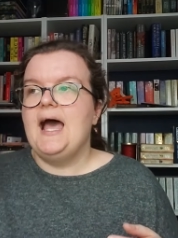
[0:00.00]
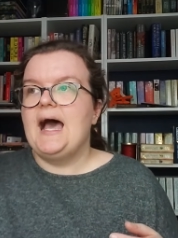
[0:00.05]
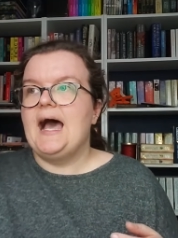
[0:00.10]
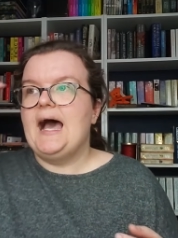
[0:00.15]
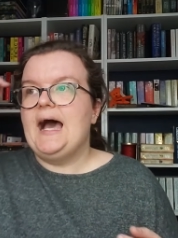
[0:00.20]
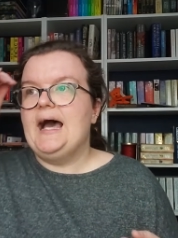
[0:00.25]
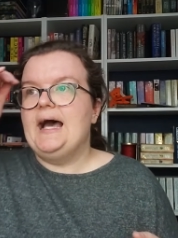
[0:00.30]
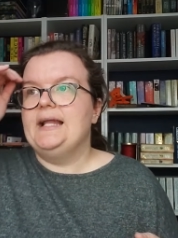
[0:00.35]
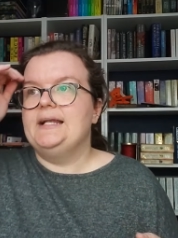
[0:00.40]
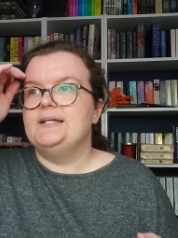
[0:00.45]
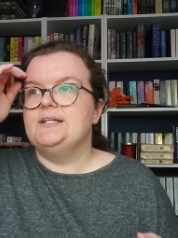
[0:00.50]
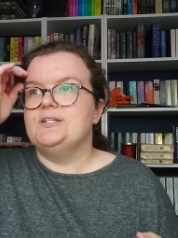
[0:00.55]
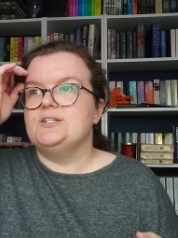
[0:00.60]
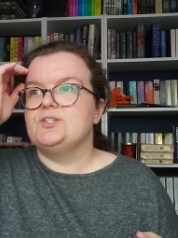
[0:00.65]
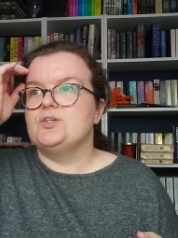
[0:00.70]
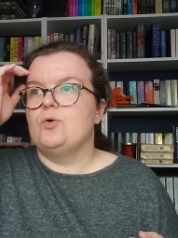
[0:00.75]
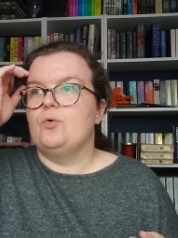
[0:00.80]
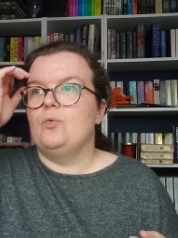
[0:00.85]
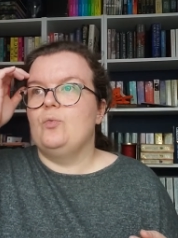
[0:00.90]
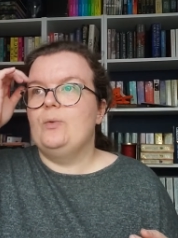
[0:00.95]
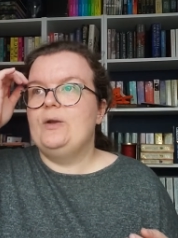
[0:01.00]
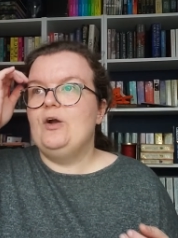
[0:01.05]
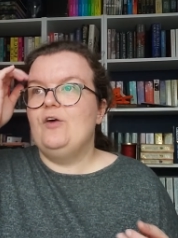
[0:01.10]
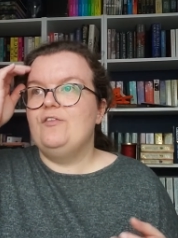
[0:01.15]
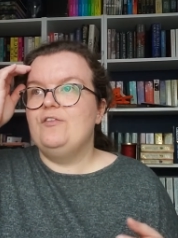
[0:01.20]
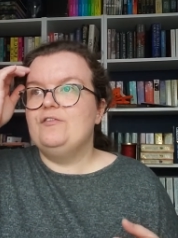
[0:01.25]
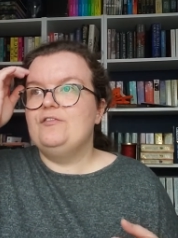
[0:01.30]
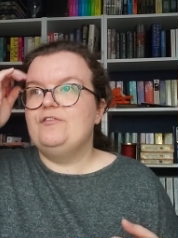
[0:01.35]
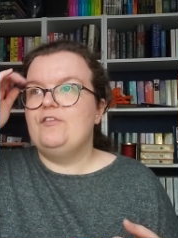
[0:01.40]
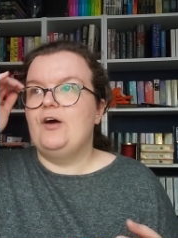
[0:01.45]
And we
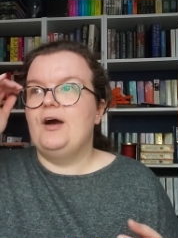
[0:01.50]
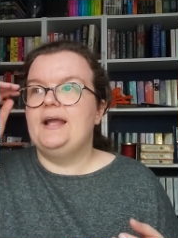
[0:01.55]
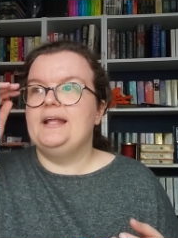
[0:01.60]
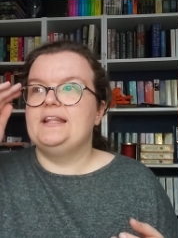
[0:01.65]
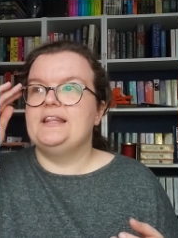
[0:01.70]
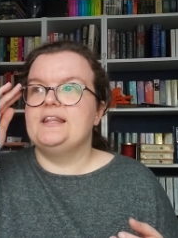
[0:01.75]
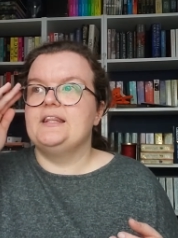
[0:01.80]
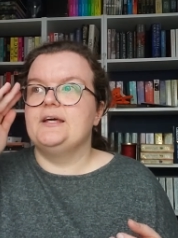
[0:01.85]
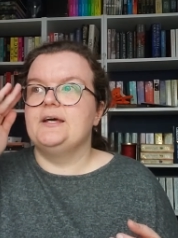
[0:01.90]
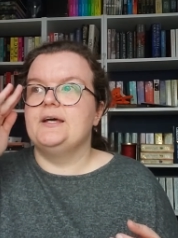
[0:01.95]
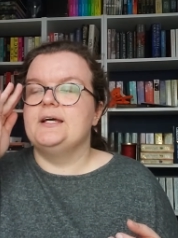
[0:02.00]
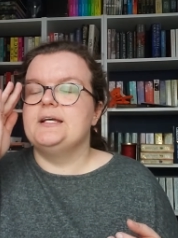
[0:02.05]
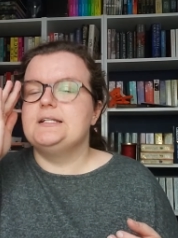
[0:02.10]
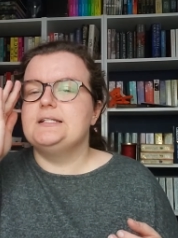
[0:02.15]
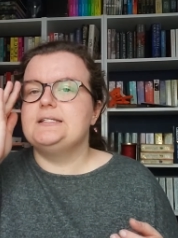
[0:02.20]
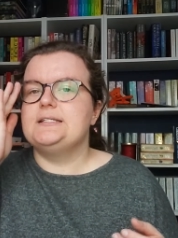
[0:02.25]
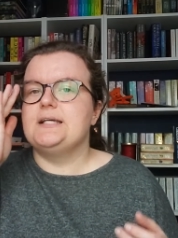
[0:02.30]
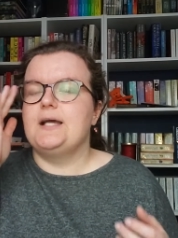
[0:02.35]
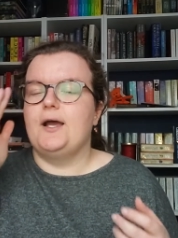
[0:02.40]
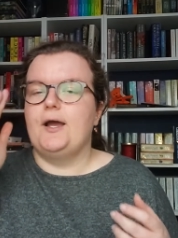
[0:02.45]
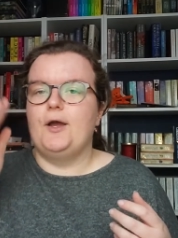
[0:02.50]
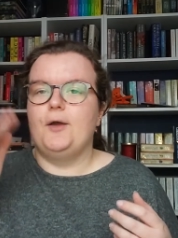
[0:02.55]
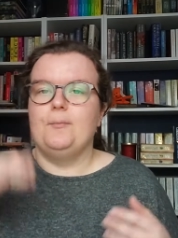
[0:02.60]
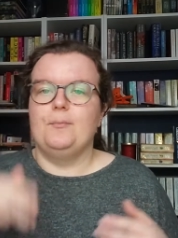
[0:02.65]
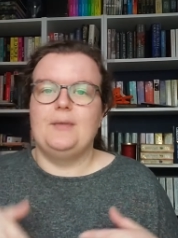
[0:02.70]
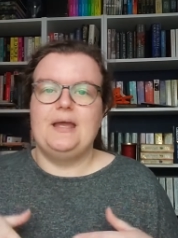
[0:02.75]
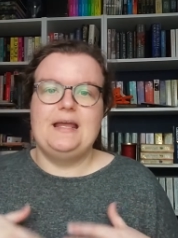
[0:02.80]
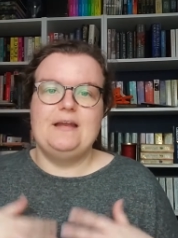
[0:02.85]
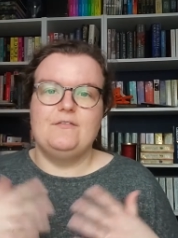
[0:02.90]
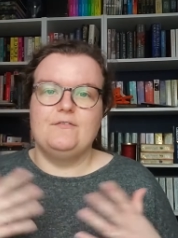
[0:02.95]
often find that,
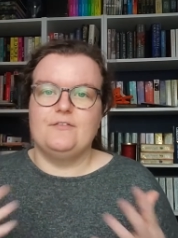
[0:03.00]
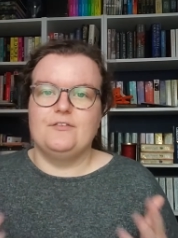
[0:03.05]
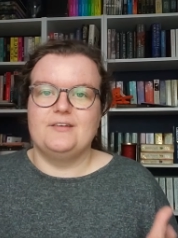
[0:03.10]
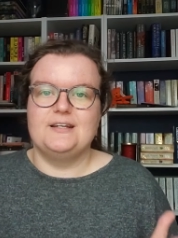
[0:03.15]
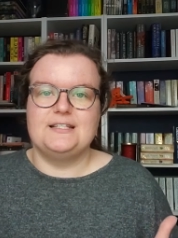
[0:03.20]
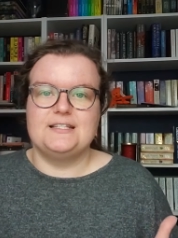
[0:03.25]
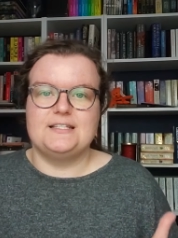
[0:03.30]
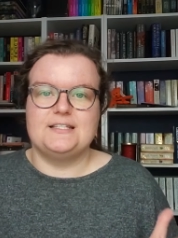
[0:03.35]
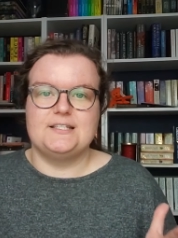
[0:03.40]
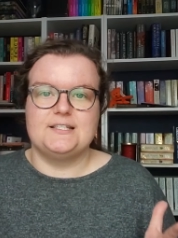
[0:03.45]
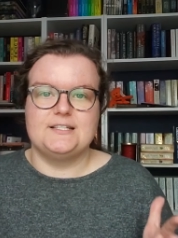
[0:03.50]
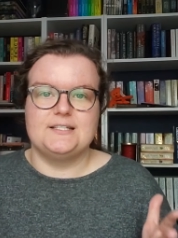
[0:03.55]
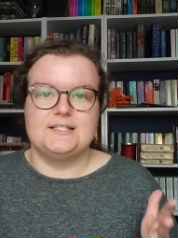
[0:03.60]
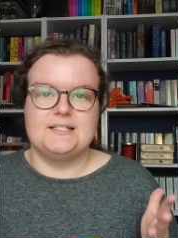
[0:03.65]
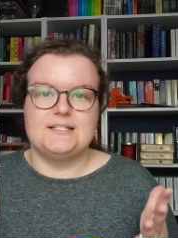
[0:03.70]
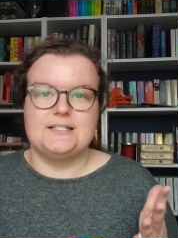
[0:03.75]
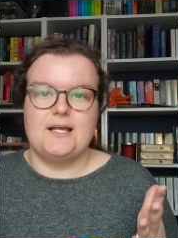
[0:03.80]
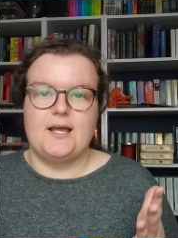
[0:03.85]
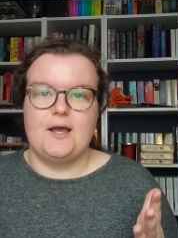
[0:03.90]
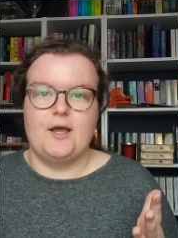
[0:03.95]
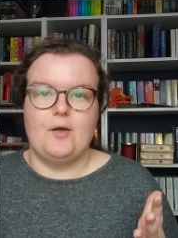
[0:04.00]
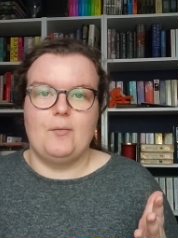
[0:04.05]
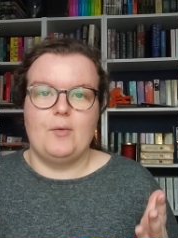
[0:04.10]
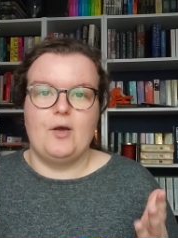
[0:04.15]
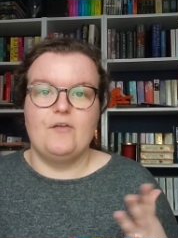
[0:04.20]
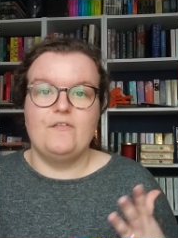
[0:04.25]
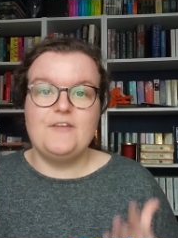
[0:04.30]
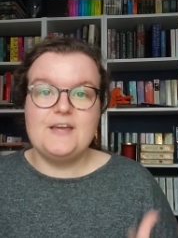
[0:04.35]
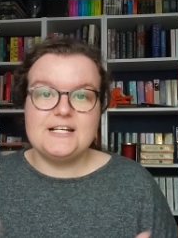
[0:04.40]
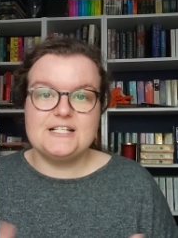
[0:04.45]
um, in for instance, um,
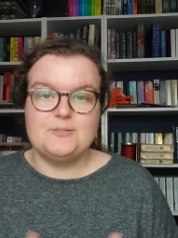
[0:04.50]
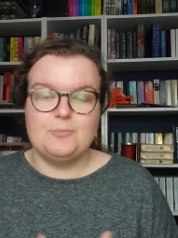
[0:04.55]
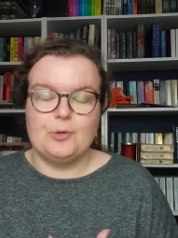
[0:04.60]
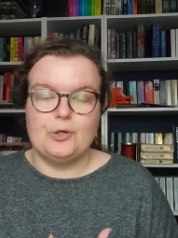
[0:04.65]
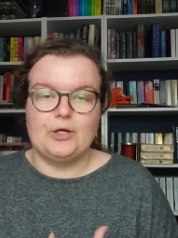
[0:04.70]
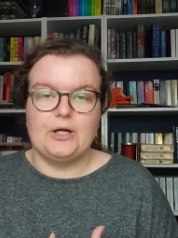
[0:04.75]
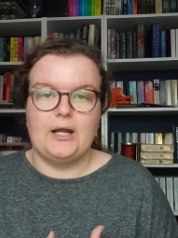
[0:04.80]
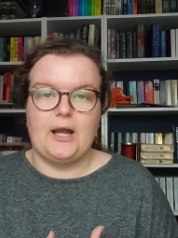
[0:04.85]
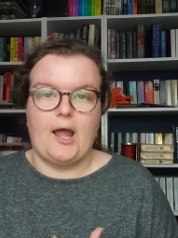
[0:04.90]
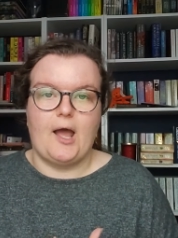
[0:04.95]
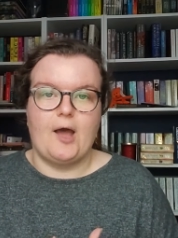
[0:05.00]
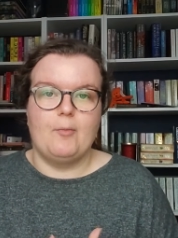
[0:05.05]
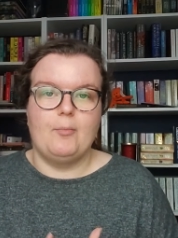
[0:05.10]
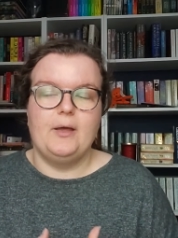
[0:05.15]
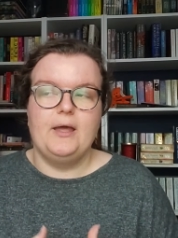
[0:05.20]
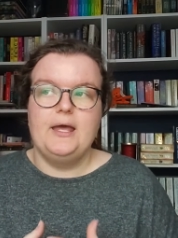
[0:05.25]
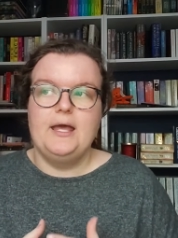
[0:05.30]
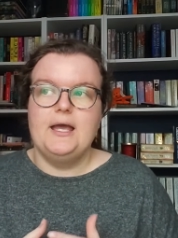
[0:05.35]
a fixed book club,